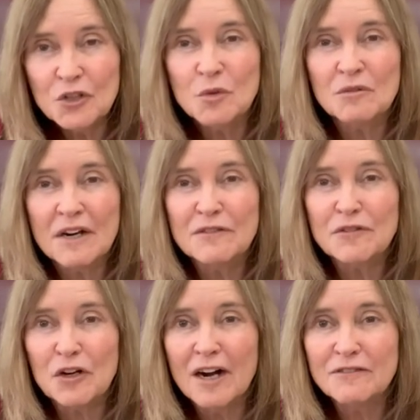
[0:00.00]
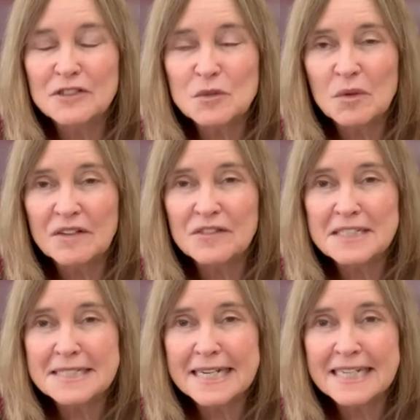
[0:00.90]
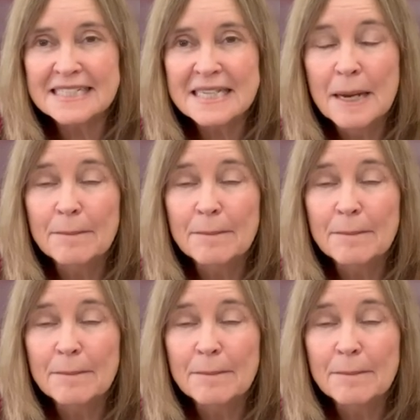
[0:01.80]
will run for office one of these days,